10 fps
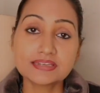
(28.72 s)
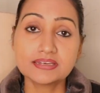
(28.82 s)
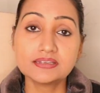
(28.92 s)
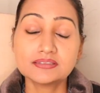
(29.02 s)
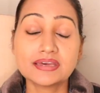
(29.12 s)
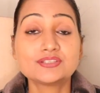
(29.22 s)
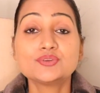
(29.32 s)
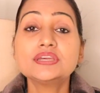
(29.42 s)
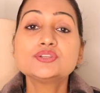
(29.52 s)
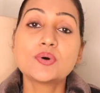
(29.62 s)
thing that
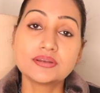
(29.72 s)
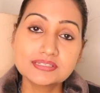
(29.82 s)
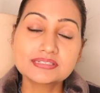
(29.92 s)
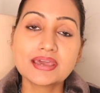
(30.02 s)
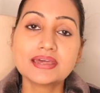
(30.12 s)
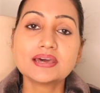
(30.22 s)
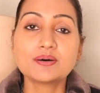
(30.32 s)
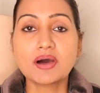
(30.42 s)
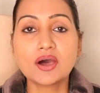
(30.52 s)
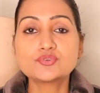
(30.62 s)
you need to understand
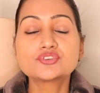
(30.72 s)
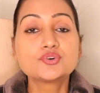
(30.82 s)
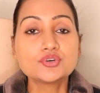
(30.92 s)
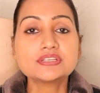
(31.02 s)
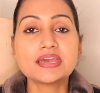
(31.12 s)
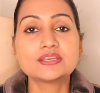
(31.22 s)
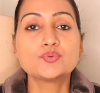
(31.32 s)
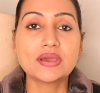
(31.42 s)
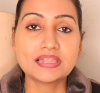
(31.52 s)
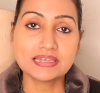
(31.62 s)
about good
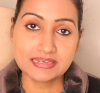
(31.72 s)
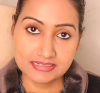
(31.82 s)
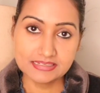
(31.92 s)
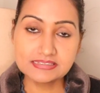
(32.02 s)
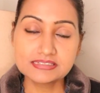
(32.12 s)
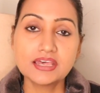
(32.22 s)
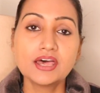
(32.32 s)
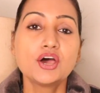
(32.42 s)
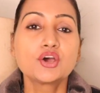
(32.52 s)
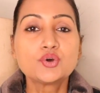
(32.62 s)
and well is,
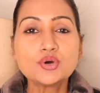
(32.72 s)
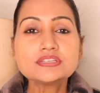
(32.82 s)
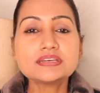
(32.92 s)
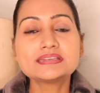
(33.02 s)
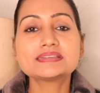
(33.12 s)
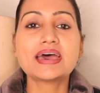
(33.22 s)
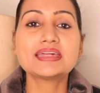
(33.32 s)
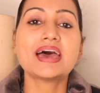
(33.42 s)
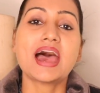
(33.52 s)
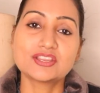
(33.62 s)
good is
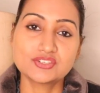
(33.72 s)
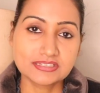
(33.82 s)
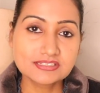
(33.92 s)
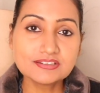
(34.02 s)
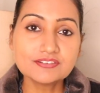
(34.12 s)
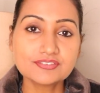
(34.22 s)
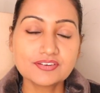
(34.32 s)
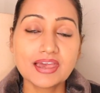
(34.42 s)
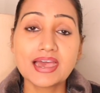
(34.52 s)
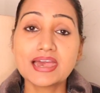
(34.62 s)
an adjective
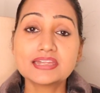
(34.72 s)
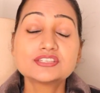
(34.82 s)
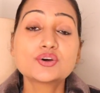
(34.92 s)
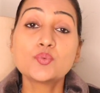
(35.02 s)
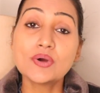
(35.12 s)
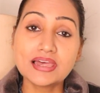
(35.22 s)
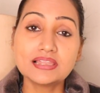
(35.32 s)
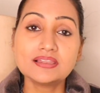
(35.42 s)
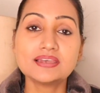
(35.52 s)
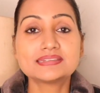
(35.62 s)
and
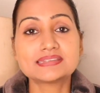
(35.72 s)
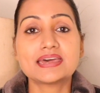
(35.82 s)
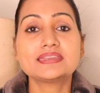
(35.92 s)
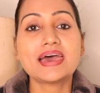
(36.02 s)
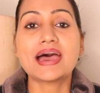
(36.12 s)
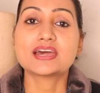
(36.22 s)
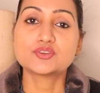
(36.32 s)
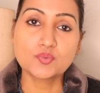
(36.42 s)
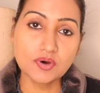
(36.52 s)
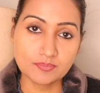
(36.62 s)
well is an
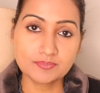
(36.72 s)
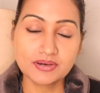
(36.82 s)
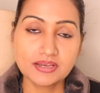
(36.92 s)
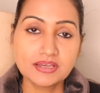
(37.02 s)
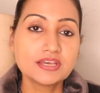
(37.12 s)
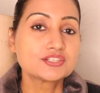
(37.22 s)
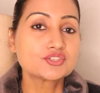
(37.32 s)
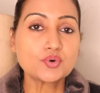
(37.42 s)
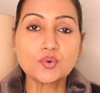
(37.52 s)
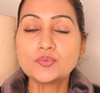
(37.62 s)
adverb.
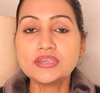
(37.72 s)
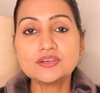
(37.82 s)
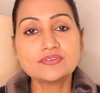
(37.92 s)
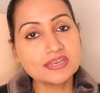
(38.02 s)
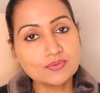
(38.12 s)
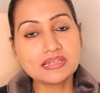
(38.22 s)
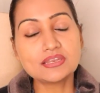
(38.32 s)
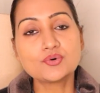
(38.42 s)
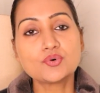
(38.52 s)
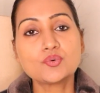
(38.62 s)
So we very well
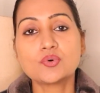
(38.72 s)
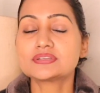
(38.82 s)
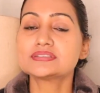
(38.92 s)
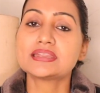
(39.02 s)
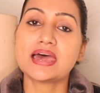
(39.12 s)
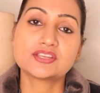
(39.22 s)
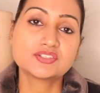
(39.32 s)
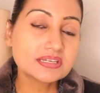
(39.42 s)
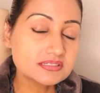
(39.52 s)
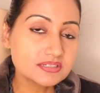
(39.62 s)
know what is an
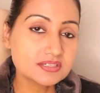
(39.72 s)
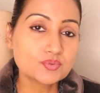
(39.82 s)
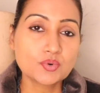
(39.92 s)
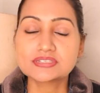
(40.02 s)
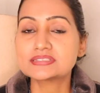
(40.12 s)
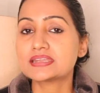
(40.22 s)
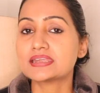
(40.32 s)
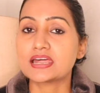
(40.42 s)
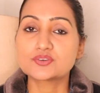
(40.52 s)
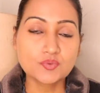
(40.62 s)
adjective, what is an
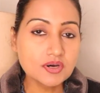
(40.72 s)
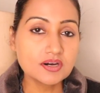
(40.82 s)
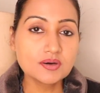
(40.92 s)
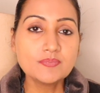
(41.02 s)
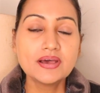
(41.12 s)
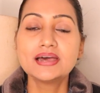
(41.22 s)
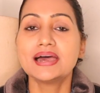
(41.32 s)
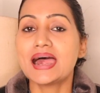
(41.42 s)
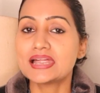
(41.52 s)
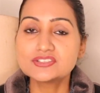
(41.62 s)
adverb.
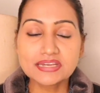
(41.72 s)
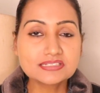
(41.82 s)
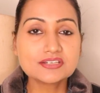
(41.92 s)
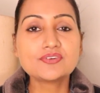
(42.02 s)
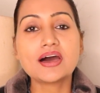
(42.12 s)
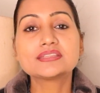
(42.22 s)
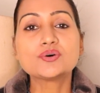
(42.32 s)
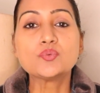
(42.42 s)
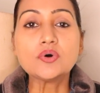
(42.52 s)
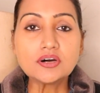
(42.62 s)
Adjective are
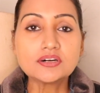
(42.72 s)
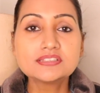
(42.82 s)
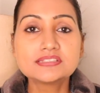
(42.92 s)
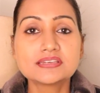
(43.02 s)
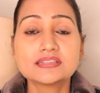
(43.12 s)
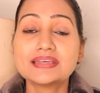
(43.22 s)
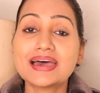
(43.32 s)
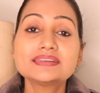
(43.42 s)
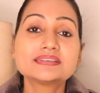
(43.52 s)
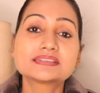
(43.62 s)
the words
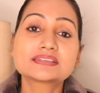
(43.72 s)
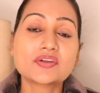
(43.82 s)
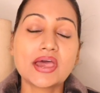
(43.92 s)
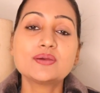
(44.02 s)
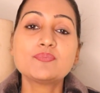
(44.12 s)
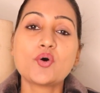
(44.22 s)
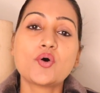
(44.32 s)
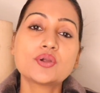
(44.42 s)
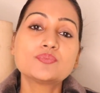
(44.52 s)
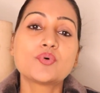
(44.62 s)
that describe
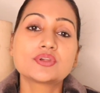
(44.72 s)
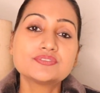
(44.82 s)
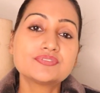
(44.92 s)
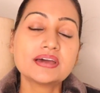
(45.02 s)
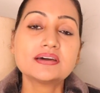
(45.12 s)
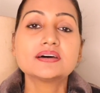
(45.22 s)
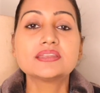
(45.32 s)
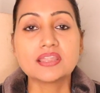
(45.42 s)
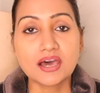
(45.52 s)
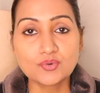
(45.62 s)
or modify a
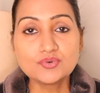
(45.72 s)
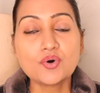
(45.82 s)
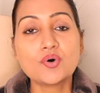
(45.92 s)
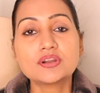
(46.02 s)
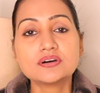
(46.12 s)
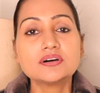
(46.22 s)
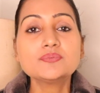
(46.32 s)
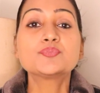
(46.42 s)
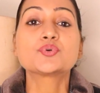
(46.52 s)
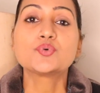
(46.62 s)
noun or
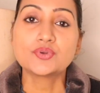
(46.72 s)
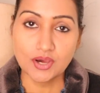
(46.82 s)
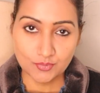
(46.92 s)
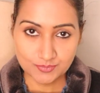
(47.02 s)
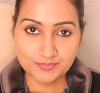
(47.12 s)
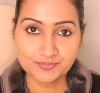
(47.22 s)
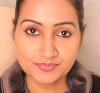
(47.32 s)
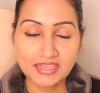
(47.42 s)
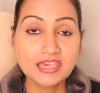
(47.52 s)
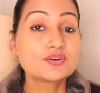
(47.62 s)
a pronoun.
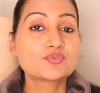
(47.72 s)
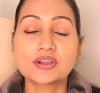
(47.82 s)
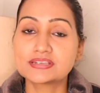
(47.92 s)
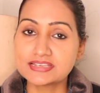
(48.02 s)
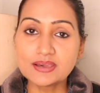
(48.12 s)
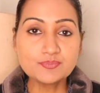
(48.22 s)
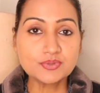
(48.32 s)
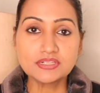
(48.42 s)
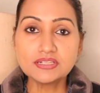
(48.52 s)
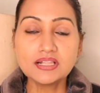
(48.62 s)
For
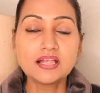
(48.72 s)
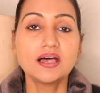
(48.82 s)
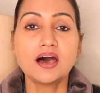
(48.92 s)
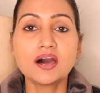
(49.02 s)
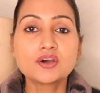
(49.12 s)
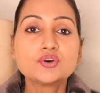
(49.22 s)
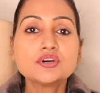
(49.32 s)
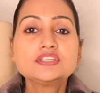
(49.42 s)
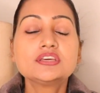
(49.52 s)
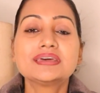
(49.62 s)
example, a
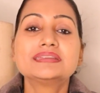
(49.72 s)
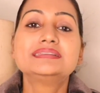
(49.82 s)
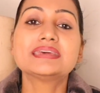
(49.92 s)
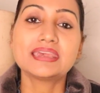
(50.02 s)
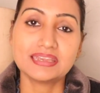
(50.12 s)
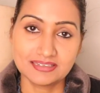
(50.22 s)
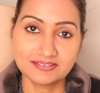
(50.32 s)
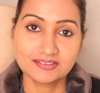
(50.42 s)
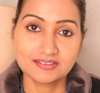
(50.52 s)
good day,